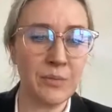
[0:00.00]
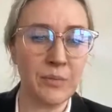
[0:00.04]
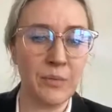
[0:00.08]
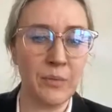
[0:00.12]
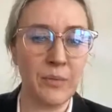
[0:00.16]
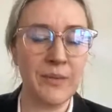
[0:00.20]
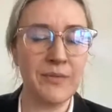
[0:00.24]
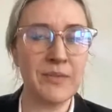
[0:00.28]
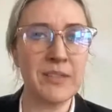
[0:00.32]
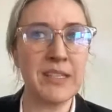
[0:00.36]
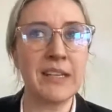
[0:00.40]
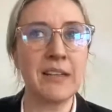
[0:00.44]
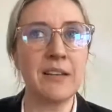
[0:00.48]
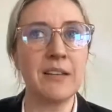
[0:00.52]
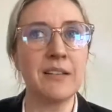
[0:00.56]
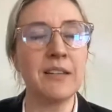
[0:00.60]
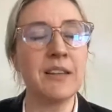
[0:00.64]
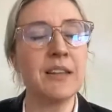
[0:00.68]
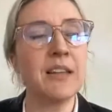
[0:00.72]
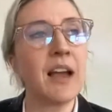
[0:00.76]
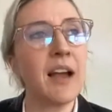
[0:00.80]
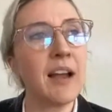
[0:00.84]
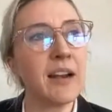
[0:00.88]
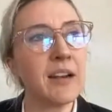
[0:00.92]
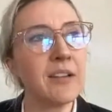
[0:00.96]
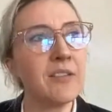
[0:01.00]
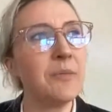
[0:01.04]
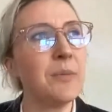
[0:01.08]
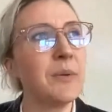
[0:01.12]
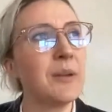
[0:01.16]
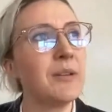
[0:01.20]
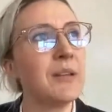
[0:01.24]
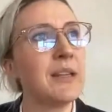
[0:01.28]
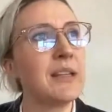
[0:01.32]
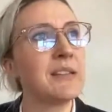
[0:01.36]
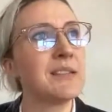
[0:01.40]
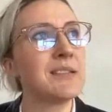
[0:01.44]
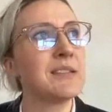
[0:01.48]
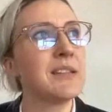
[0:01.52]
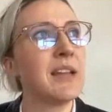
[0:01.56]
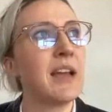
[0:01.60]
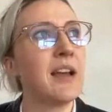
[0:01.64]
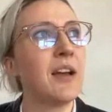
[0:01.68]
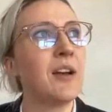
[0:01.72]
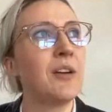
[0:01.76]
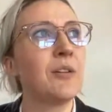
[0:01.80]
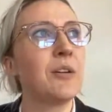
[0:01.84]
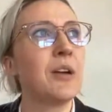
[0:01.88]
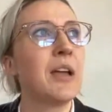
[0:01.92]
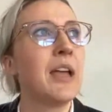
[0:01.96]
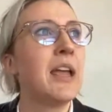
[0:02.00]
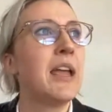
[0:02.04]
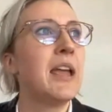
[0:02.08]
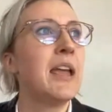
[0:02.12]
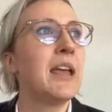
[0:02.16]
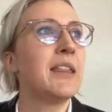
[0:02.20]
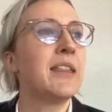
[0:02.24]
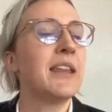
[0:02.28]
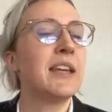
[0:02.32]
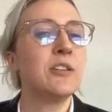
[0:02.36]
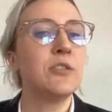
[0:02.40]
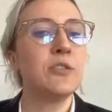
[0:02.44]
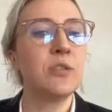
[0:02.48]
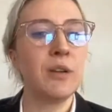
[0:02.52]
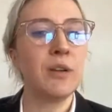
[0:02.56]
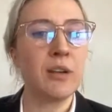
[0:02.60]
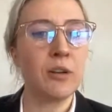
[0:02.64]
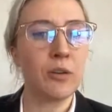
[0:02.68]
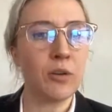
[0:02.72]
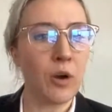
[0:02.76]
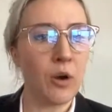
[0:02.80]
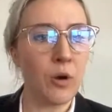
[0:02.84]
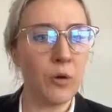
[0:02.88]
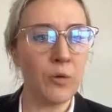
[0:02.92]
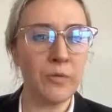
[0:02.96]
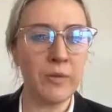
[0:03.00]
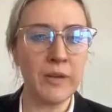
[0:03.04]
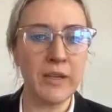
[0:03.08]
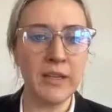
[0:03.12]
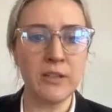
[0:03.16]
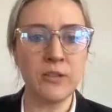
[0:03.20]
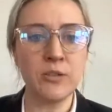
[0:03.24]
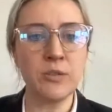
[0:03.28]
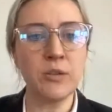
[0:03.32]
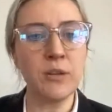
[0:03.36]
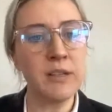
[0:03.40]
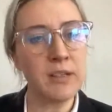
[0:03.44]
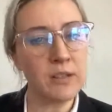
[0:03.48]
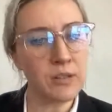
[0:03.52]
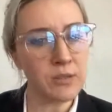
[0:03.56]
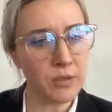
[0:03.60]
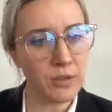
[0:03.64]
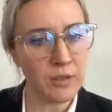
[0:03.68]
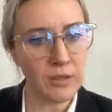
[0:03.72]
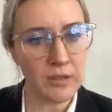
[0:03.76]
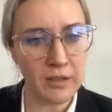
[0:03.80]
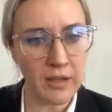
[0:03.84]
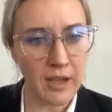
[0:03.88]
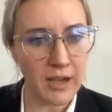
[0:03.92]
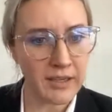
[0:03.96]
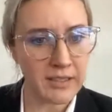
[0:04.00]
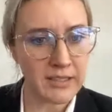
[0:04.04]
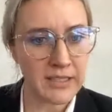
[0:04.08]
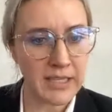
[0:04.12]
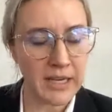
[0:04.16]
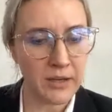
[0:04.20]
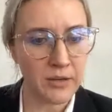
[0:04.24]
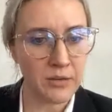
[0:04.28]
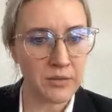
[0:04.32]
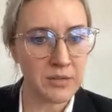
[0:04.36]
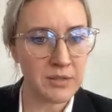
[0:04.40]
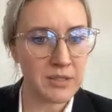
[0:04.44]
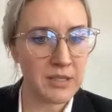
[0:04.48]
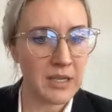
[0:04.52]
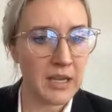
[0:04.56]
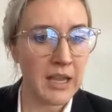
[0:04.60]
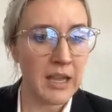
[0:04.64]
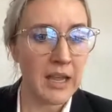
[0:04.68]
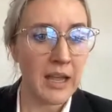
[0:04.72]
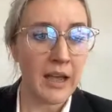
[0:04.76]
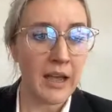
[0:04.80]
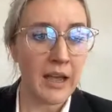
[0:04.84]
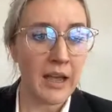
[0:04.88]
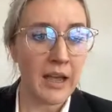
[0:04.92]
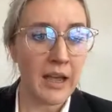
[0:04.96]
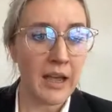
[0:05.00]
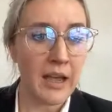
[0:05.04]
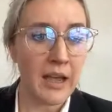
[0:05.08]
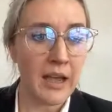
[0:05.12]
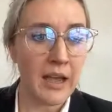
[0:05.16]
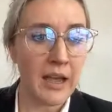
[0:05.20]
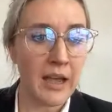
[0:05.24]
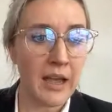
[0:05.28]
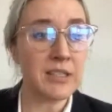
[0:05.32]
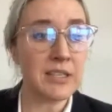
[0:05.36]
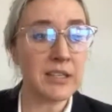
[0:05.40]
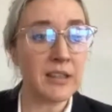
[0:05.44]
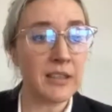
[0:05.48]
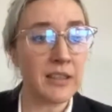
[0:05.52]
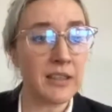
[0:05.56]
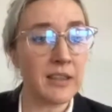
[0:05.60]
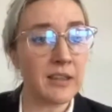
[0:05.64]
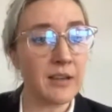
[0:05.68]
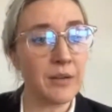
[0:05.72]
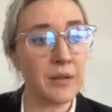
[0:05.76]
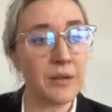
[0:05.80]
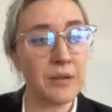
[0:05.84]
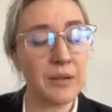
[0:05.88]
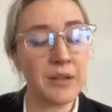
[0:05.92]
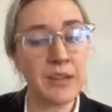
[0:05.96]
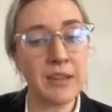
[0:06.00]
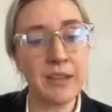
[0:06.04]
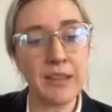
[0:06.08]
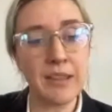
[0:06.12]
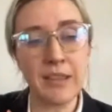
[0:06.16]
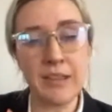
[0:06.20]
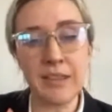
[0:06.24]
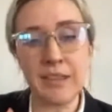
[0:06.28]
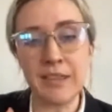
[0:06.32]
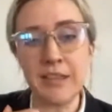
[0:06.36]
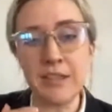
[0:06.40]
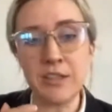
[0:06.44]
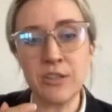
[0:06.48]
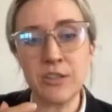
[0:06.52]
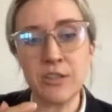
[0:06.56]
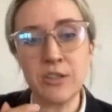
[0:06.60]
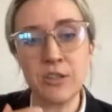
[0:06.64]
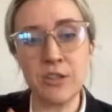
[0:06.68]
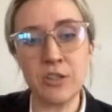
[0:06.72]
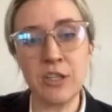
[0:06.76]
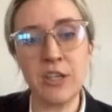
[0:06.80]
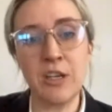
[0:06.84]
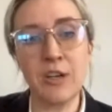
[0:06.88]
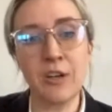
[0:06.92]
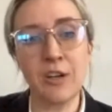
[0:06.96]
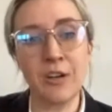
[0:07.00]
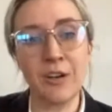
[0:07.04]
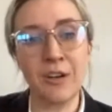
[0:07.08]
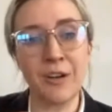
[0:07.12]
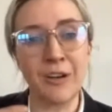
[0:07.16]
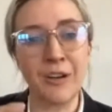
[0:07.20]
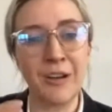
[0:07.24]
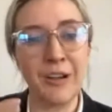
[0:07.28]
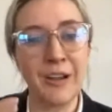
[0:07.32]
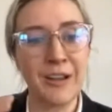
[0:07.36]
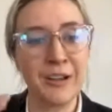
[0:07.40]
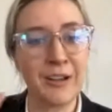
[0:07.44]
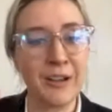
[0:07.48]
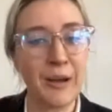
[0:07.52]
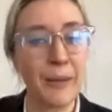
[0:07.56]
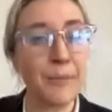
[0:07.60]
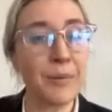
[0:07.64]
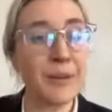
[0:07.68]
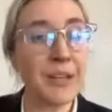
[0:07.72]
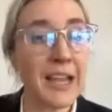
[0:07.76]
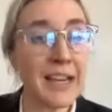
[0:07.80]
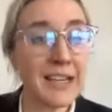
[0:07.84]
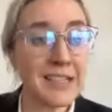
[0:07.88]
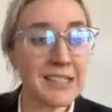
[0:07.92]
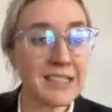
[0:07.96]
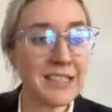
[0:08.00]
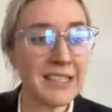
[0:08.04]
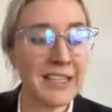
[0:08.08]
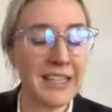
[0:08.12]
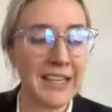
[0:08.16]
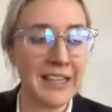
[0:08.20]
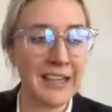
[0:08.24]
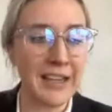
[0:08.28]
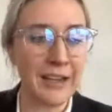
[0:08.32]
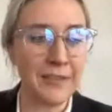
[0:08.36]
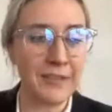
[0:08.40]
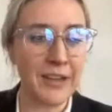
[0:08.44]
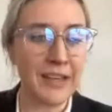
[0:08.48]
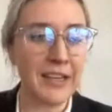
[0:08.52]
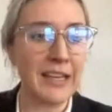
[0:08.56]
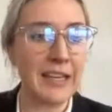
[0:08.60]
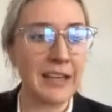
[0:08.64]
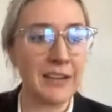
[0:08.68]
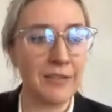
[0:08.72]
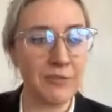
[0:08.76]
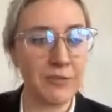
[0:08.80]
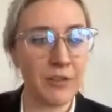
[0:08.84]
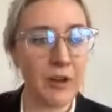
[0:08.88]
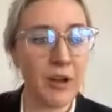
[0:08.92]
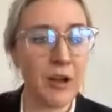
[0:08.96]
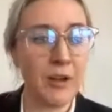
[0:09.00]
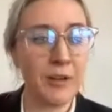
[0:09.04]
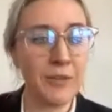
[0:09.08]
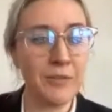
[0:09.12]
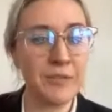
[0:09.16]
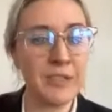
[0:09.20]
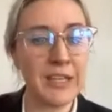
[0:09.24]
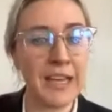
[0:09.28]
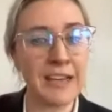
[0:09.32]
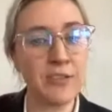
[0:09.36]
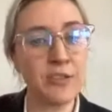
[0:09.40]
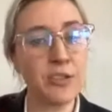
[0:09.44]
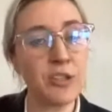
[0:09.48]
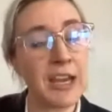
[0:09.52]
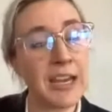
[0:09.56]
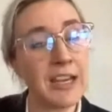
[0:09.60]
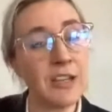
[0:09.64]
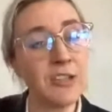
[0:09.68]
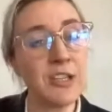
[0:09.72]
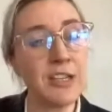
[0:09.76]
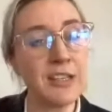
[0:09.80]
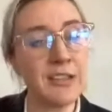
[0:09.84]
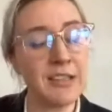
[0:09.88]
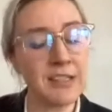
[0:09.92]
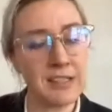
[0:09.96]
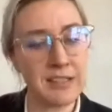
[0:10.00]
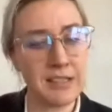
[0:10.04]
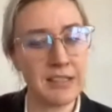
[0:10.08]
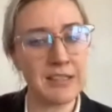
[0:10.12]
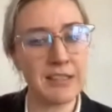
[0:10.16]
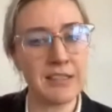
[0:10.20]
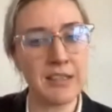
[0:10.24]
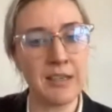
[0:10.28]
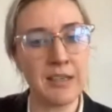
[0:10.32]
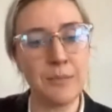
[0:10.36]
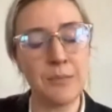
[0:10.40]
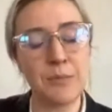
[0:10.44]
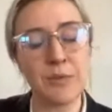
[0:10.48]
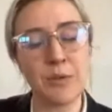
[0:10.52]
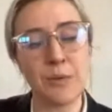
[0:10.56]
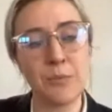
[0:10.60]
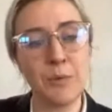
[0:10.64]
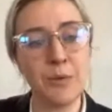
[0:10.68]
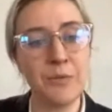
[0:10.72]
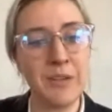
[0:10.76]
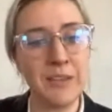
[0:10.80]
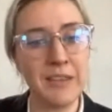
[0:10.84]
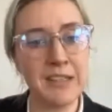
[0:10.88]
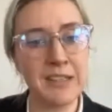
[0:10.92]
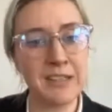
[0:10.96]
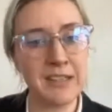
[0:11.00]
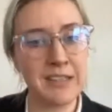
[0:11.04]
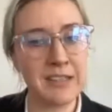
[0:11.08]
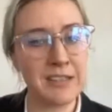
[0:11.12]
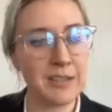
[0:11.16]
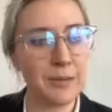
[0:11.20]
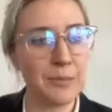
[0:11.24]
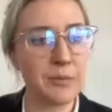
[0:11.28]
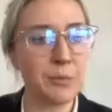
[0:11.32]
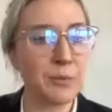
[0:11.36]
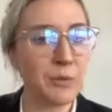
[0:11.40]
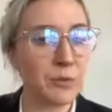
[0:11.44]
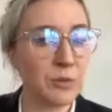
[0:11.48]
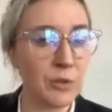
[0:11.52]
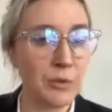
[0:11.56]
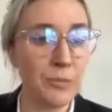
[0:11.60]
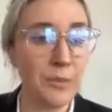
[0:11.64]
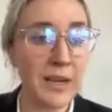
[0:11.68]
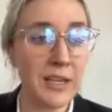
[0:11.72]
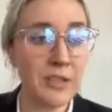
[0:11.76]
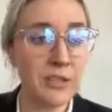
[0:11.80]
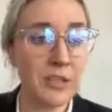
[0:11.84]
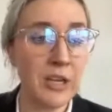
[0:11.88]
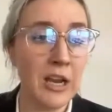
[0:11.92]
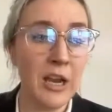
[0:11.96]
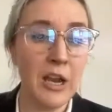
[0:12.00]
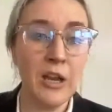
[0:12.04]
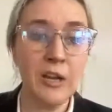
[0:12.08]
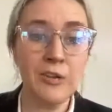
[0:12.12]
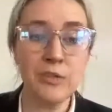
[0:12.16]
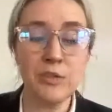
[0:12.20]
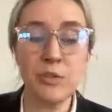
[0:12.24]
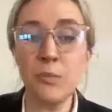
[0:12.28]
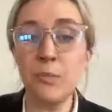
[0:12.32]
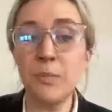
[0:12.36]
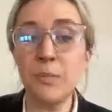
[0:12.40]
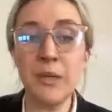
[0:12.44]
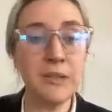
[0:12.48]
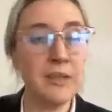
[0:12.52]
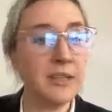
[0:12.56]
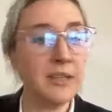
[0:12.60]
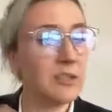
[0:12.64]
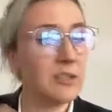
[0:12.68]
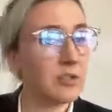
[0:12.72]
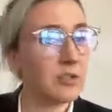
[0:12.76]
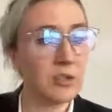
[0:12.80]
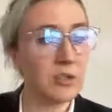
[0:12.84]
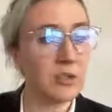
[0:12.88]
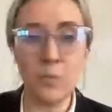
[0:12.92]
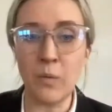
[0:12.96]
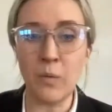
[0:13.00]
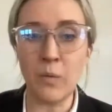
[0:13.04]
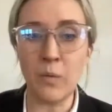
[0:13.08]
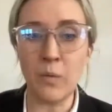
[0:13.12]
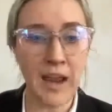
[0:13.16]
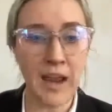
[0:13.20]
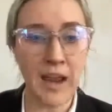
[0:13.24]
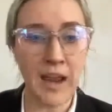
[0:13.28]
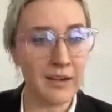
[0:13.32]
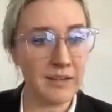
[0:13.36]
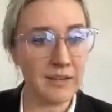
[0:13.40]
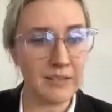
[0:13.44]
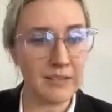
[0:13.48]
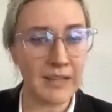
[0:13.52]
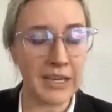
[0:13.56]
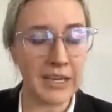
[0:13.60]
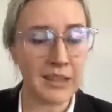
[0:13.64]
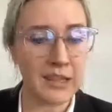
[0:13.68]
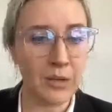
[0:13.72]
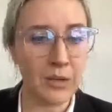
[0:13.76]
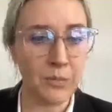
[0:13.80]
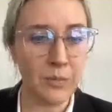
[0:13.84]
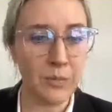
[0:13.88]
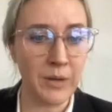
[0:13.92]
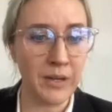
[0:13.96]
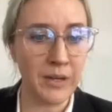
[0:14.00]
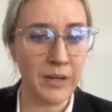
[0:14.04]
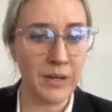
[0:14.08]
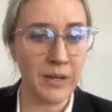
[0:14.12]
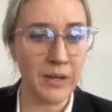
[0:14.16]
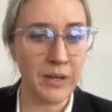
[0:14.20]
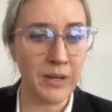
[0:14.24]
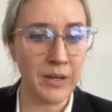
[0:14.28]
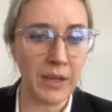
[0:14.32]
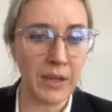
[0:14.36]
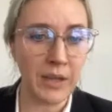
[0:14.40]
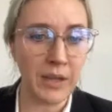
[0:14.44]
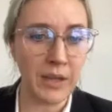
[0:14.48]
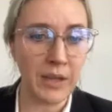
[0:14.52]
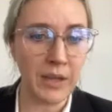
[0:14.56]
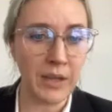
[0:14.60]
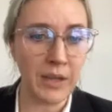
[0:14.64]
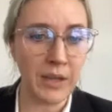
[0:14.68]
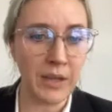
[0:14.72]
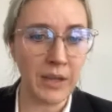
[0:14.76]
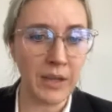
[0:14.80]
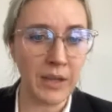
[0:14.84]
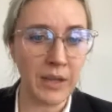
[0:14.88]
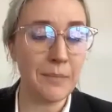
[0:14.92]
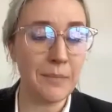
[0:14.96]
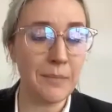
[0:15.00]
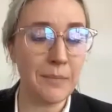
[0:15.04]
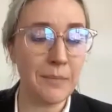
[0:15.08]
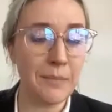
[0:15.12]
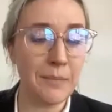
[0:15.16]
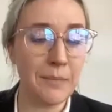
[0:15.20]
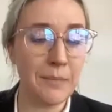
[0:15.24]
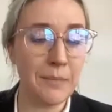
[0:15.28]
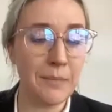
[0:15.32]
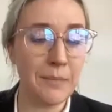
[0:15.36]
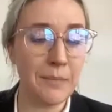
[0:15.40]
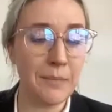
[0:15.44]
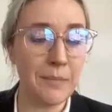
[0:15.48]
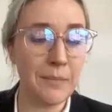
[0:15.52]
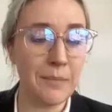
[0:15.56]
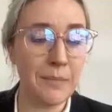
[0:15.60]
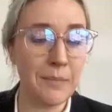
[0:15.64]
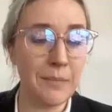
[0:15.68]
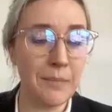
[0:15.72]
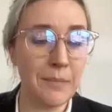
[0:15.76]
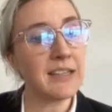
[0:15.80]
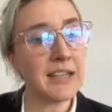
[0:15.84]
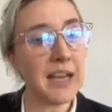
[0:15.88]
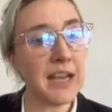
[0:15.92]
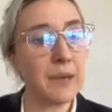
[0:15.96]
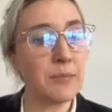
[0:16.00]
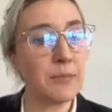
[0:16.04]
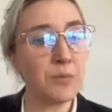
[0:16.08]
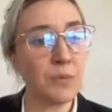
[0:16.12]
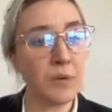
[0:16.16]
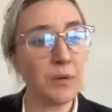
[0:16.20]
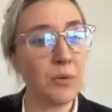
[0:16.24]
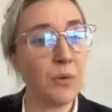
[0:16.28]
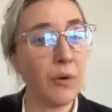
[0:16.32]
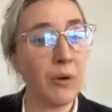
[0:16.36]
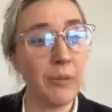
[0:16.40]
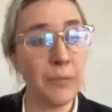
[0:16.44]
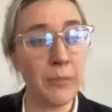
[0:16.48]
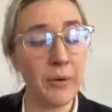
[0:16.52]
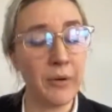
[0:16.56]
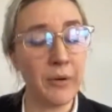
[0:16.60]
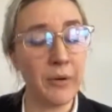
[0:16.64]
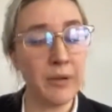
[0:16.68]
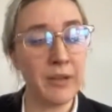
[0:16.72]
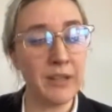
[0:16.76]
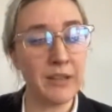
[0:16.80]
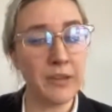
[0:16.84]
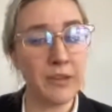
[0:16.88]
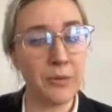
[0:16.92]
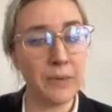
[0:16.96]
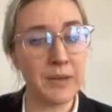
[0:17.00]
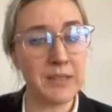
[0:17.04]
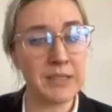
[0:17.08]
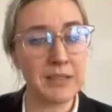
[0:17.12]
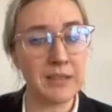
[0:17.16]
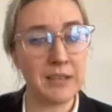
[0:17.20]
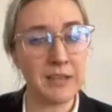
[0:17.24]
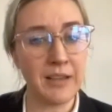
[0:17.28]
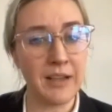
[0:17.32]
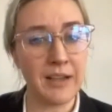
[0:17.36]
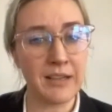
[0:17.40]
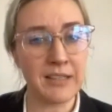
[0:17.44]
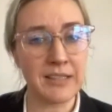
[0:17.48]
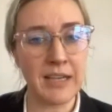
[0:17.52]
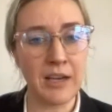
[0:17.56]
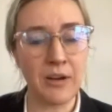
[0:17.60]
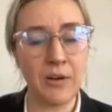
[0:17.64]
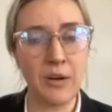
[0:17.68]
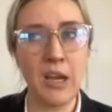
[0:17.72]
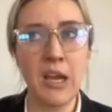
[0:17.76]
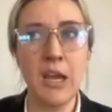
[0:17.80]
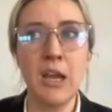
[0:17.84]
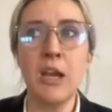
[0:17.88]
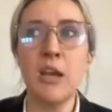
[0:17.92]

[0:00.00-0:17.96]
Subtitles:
We've seen a lot of buildings now that during COVID, during certain lockdowns, just the sheer complexity of getting involved and changing the systems or moving the systems was too much. So buildings just ran like they would if they were at full capacity and times were normal and there wasn't a lockdown.